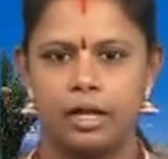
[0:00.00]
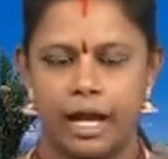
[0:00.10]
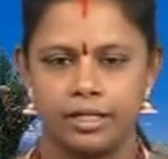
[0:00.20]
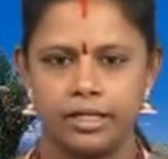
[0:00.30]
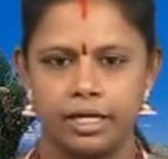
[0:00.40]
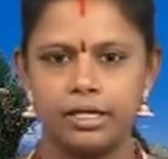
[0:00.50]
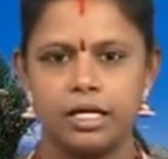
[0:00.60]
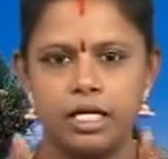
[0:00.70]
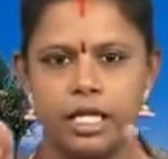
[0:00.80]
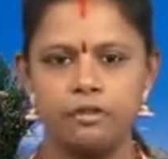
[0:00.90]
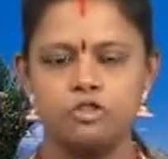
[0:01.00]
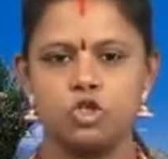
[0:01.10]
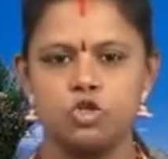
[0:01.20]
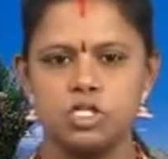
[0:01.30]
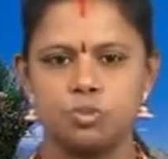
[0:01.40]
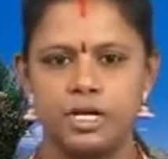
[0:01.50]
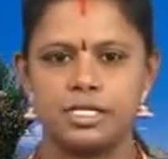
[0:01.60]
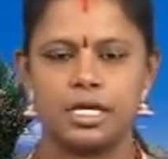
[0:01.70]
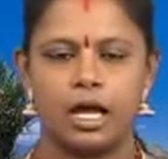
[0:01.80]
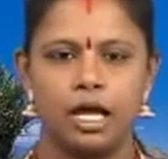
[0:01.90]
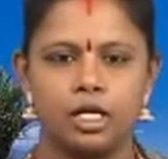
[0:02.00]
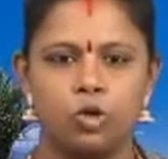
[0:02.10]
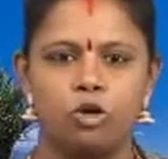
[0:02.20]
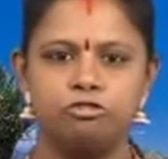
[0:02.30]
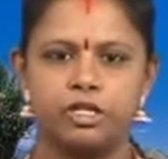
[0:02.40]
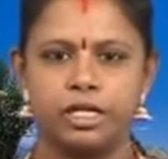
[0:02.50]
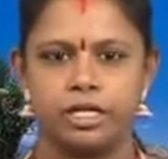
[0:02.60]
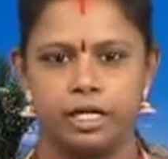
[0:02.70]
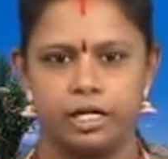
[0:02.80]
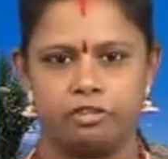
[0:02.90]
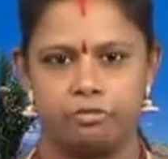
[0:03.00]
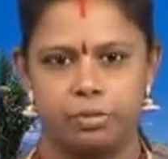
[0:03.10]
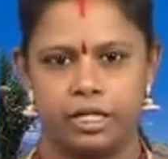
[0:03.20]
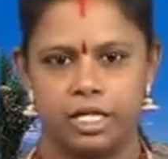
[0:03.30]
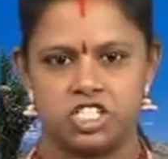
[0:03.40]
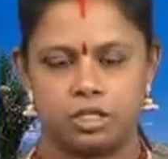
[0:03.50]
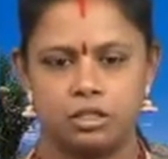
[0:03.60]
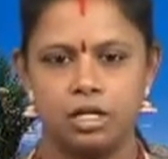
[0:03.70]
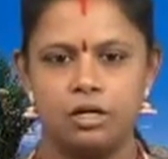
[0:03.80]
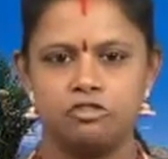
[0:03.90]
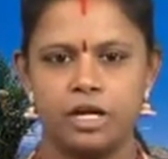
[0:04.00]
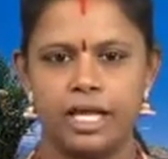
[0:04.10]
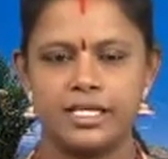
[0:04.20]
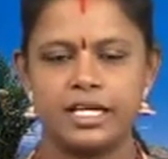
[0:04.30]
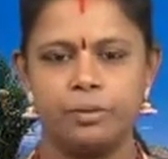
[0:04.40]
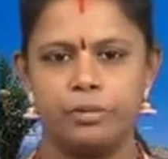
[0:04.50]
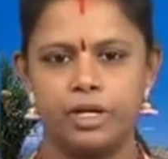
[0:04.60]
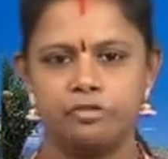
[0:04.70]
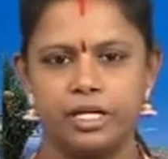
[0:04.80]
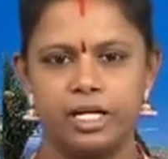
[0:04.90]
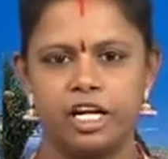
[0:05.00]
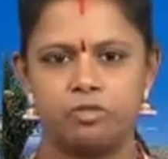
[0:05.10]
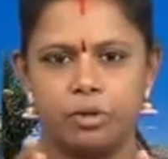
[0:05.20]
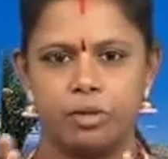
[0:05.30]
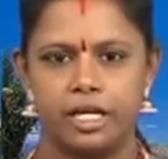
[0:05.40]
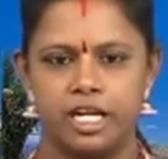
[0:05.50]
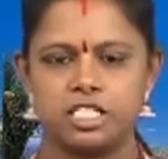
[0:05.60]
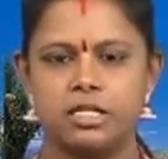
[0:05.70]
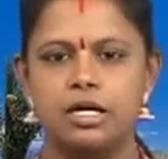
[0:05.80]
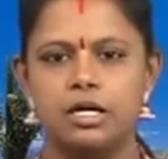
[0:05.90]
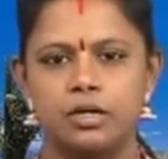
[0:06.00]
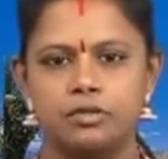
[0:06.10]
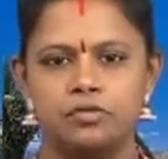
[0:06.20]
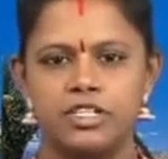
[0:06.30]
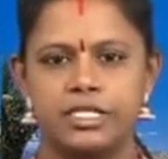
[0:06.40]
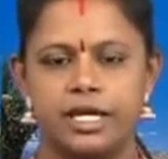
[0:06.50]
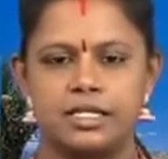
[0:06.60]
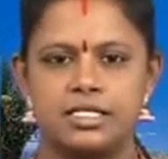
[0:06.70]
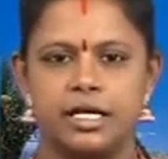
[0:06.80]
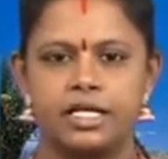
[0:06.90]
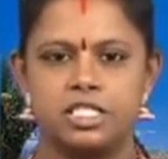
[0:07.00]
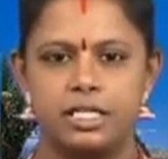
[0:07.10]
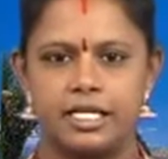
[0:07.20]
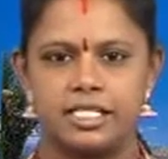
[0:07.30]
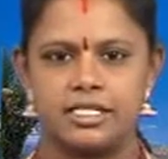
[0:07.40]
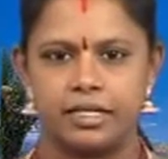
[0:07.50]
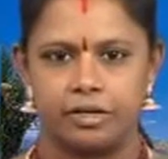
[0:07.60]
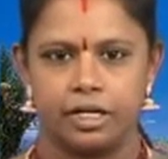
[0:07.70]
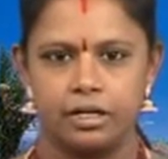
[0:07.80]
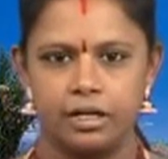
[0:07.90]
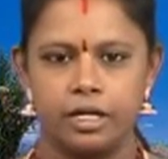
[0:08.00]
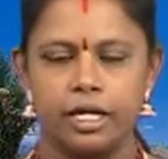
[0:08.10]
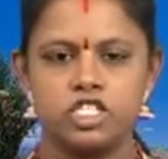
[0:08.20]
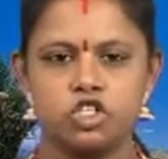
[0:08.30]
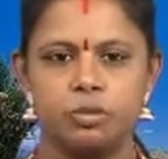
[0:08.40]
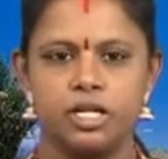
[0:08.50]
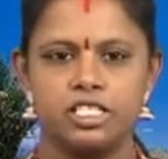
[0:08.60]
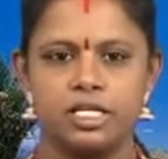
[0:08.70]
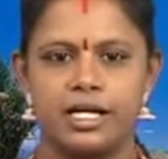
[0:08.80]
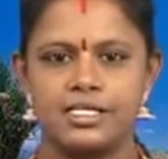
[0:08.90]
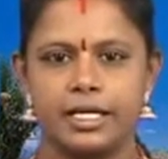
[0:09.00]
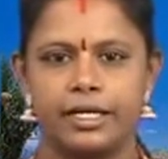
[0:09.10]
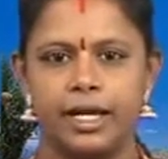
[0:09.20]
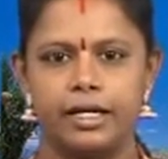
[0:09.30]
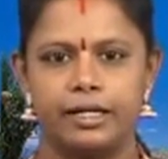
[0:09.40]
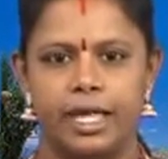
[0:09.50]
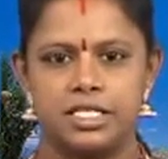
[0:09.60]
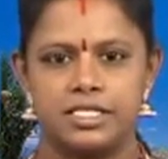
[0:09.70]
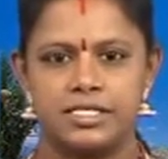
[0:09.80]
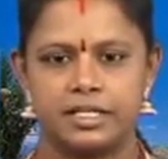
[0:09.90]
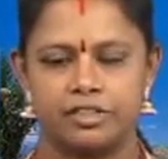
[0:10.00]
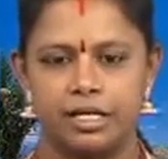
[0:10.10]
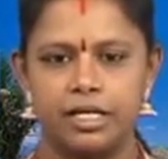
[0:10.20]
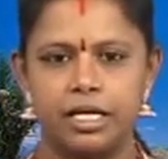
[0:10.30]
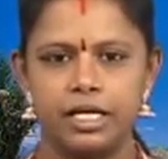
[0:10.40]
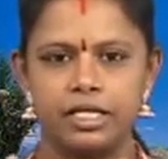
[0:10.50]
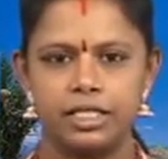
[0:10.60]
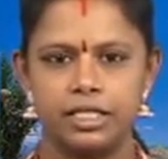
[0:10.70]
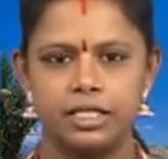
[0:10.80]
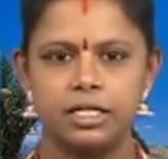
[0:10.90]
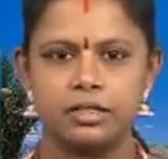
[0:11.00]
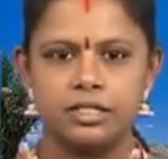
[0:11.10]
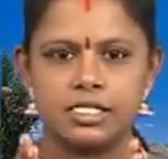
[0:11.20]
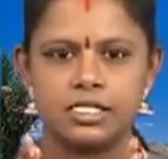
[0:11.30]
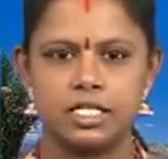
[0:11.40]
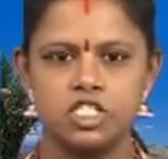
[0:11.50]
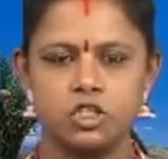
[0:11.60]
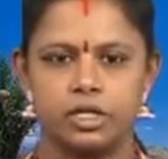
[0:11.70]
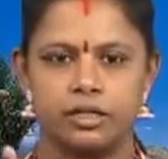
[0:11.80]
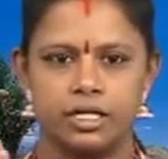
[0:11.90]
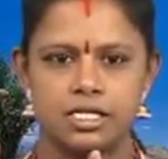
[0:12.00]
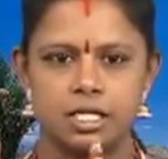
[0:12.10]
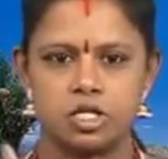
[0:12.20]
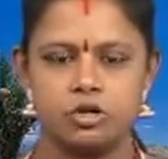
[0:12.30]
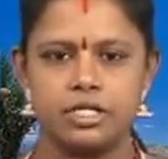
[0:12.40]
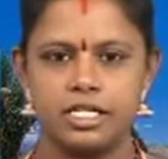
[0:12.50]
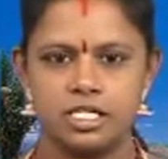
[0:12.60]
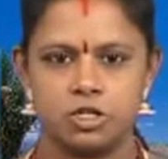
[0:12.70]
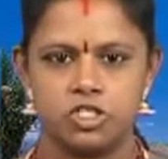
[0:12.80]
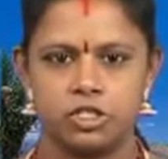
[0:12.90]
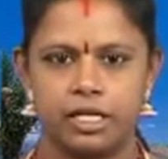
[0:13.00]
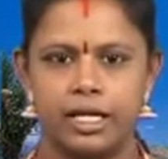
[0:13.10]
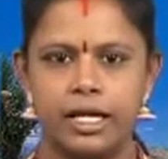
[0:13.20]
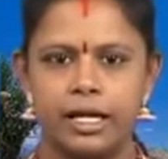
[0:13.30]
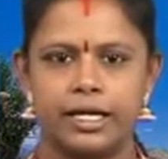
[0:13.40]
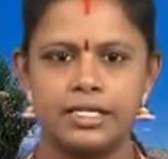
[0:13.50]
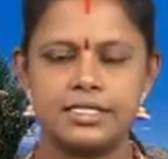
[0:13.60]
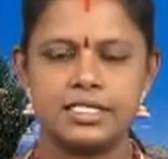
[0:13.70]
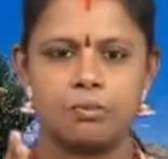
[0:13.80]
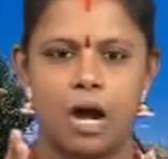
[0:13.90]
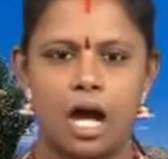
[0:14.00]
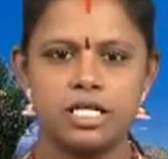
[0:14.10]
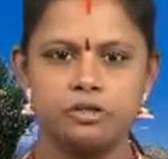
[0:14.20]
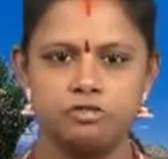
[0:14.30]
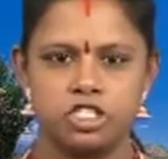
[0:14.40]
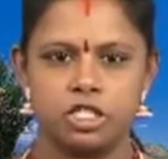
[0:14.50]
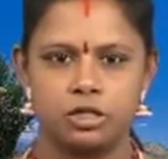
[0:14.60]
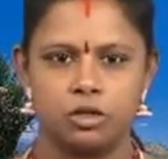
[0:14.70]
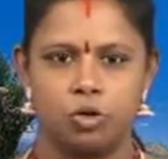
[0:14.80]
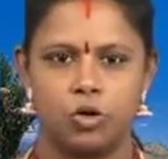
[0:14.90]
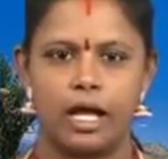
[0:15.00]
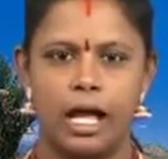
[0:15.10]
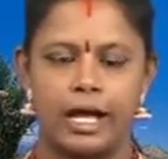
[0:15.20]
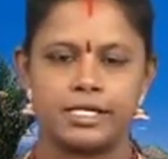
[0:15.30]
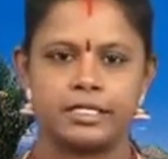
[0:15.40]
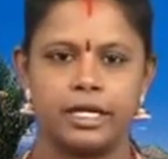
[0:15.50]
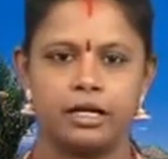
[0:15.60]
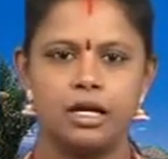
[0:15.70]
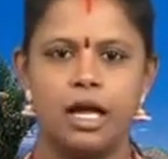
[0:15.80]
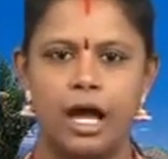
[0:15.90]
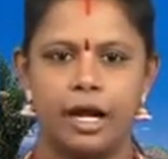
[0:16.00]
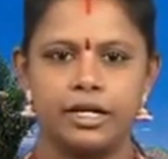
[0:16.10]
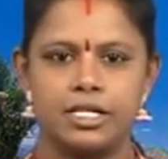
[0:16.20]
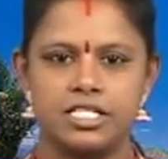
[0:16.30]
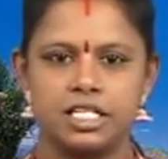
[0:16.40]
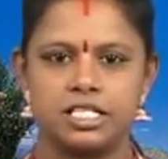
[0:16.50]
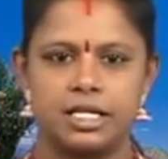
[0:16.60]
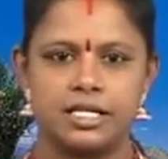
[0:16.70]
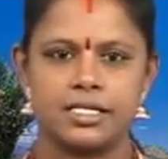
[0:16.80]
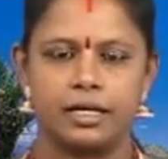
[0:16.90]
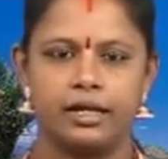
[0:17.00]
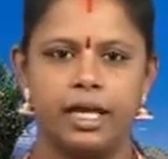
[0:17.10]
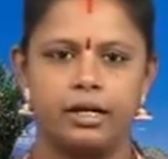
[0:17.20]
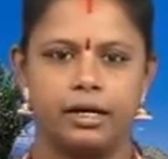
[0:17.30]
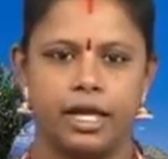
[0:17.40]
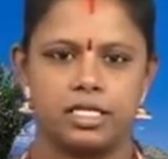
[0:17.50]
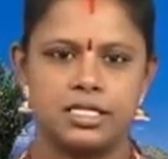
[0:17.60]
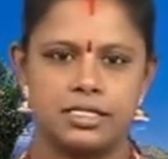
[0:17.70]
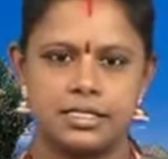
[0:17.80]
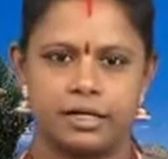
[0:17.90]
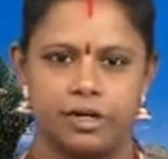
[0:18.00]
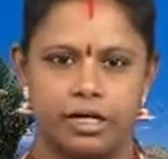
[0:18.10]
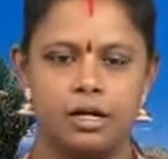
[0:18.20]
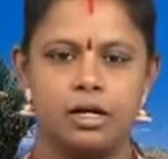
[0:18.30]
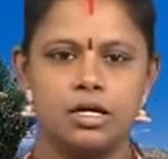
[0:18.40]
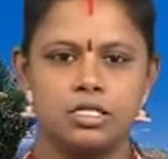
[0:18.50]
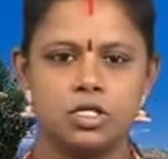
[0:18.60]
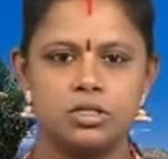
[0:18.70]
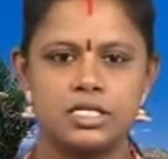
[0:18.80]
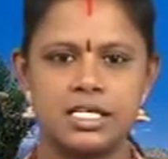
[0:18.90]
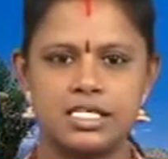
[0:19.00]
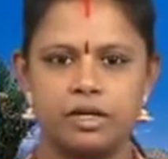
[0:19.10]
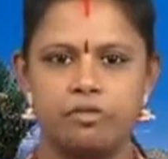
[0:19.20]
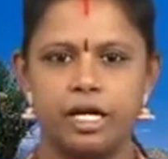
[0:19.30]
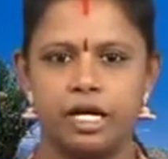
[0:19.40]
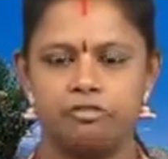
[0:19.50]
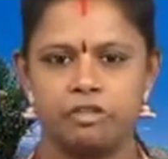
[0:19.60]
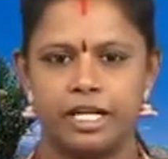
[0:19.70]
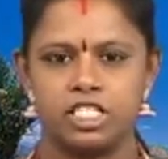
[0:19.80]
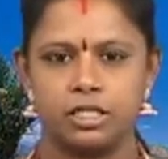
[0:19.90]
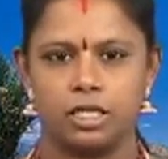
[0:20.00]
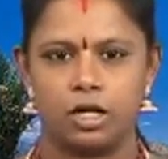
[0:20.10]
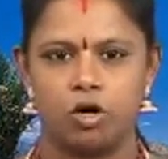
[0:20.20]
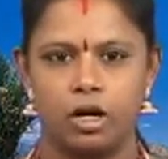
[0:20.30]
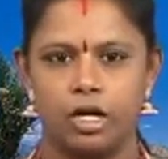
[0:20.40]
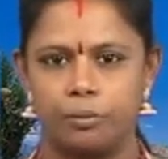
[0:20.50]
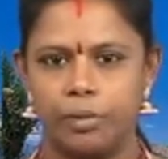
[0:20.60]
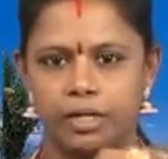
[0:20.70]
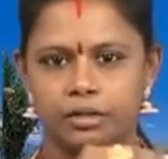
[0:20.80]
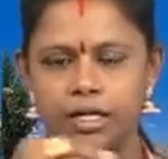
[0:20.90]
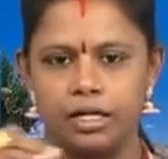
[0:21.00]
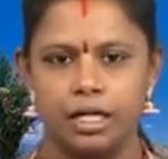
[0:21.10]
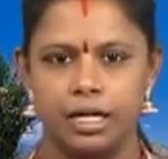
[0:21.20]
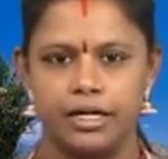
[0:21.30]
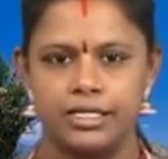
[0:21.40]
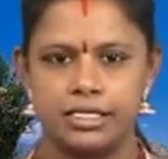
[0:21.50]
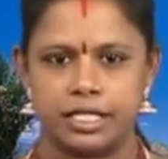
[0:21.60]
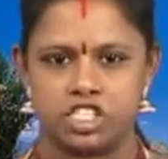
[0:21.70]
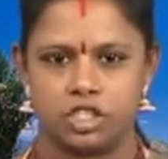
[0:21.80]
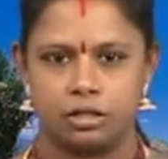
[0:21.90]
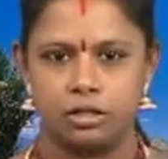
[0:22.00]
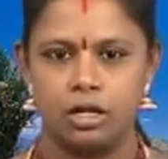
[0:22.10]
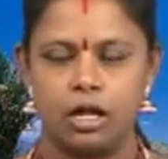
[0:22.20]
and then leave 2 space and go for the year of publication. For example, if the year of publication, we say it's 1987, it should be written as N87. Here the century, that is the 20th century, gets some artificial code as N, and it is written as N87. So this is the way of writing the call number in the leading section.